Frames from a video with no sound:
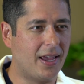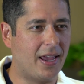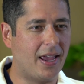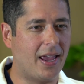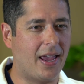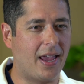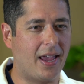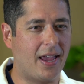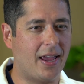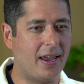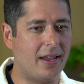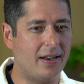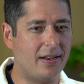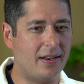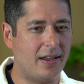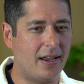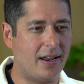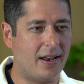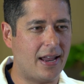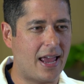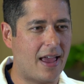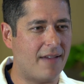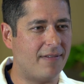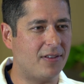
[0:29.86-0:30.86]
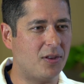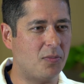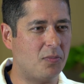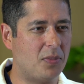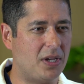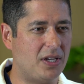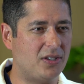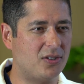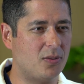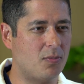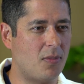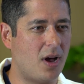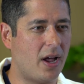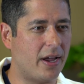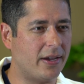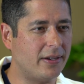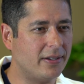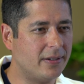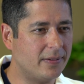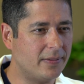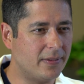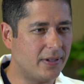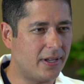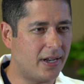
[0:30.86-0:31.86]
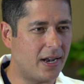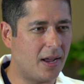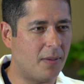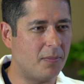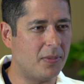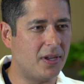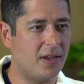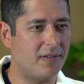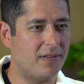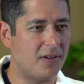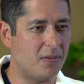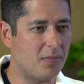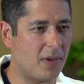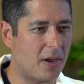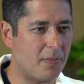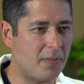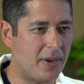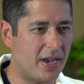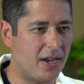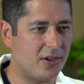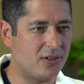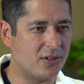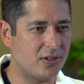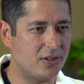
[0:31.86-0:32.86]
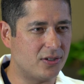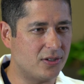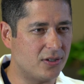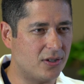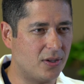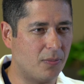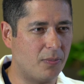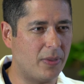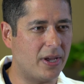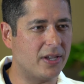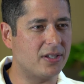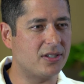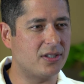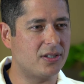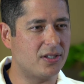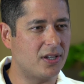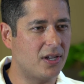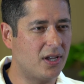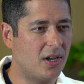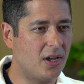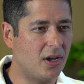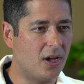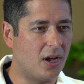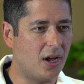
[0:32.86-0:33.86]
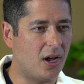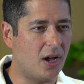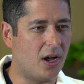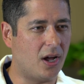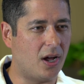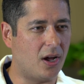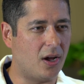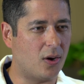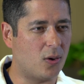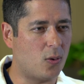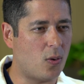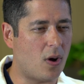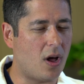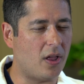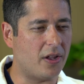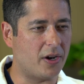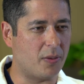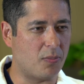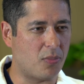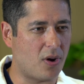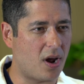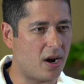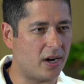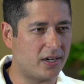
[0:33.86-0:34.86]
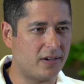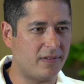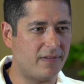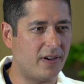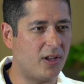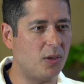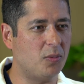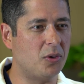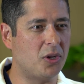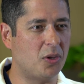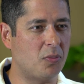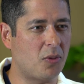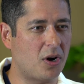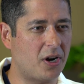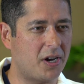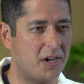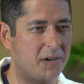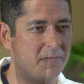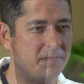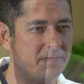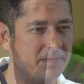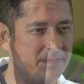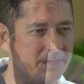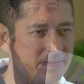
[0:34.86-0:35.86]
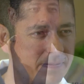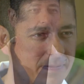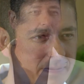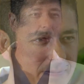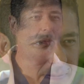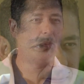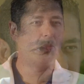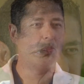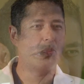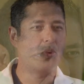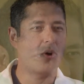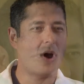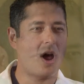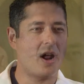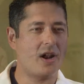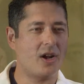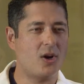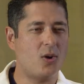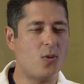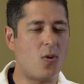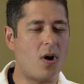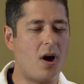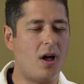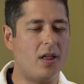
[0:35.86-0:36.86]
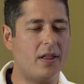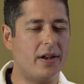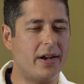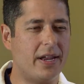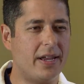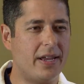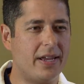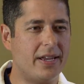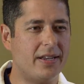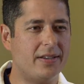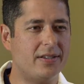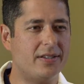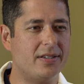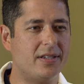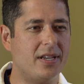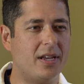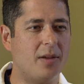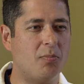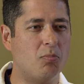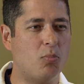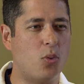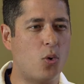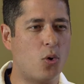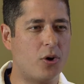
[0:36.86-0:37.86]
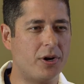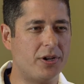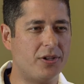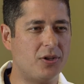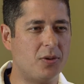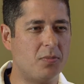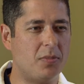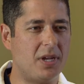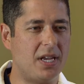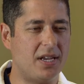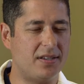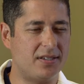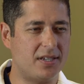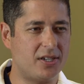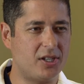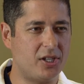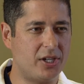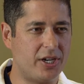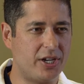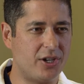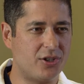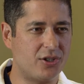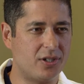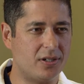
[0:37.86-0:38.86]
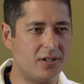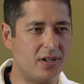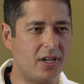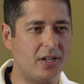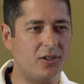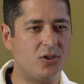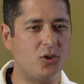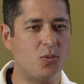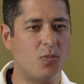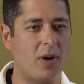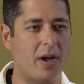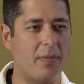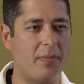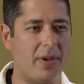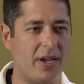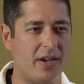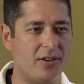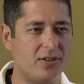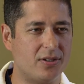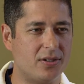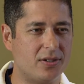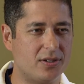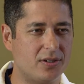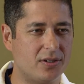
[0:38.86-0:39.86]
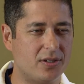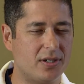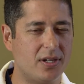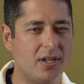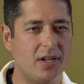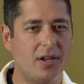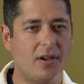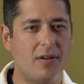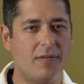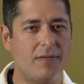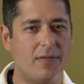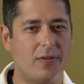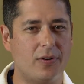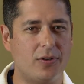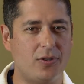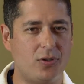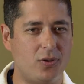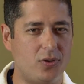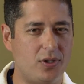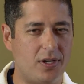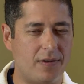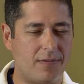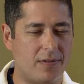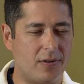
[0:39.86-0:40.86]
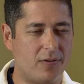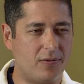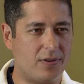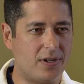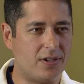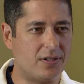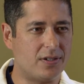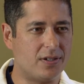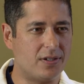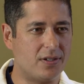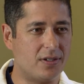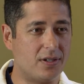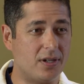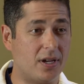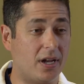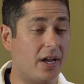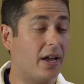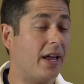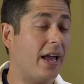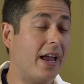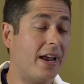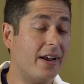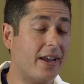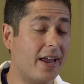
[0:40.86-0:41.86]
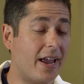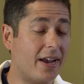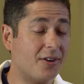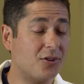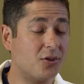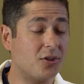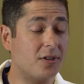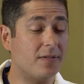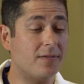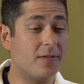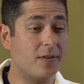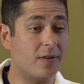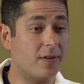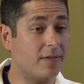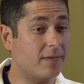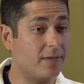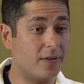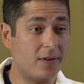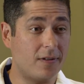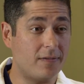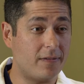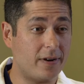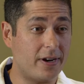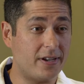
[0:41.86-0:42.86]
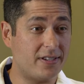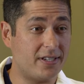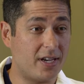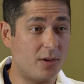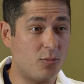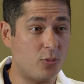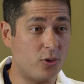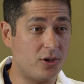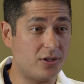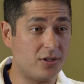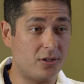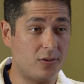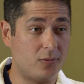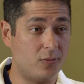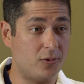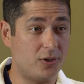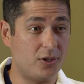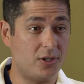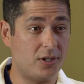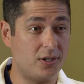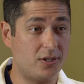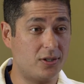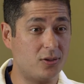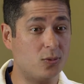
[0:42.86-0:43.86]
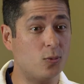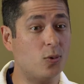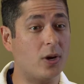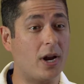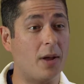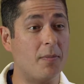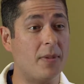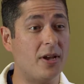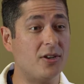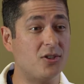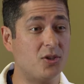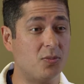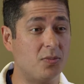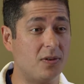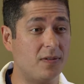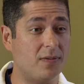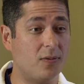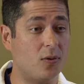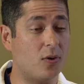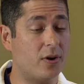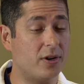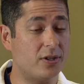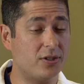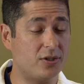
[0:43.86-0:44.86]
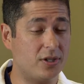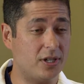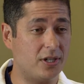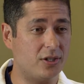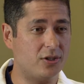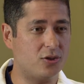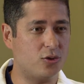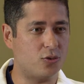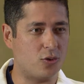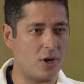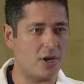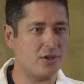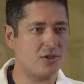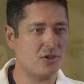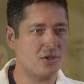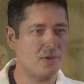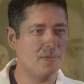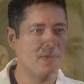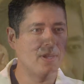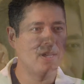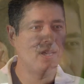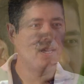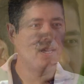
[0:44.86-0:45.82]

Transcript: and, and having the peace of mind that I'm giving my patients the best uh, quality product available in the market product quality is important to me as a clinician and to my patients for two different reasons. Uh, I, actually, for, for the very same reason, which is what I mentioned before, is, is trust.